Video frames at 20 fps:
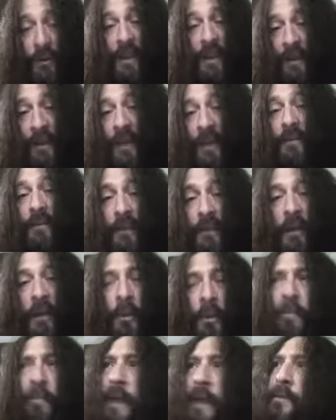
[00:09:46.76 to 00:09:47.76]
night. We
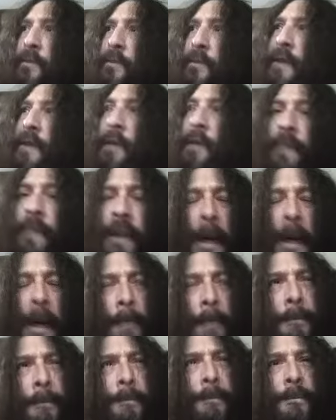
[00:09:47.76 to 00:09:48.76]
played with them in
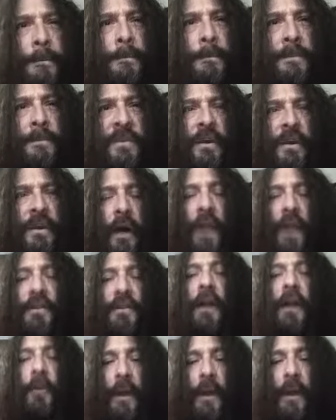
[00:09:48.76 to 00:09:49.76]

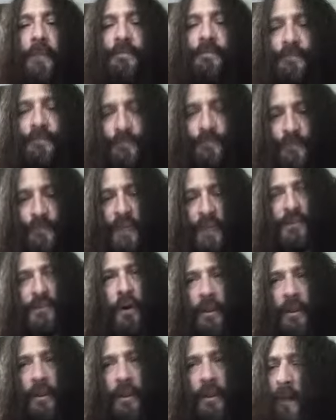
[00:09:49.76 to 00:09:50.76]
Delaware, a place
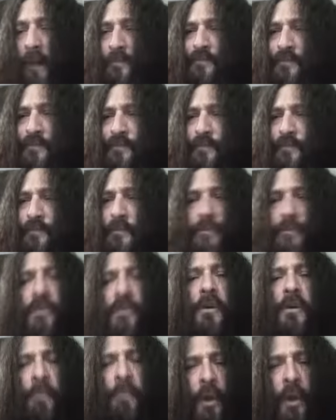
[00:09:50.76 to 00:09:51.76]
called
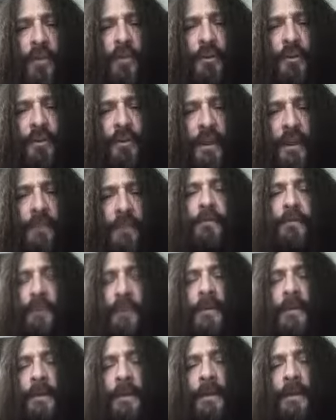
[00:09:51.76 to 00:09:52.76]
Bar 13.
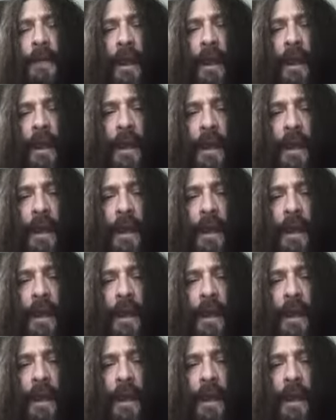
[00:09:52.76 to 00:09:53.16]
And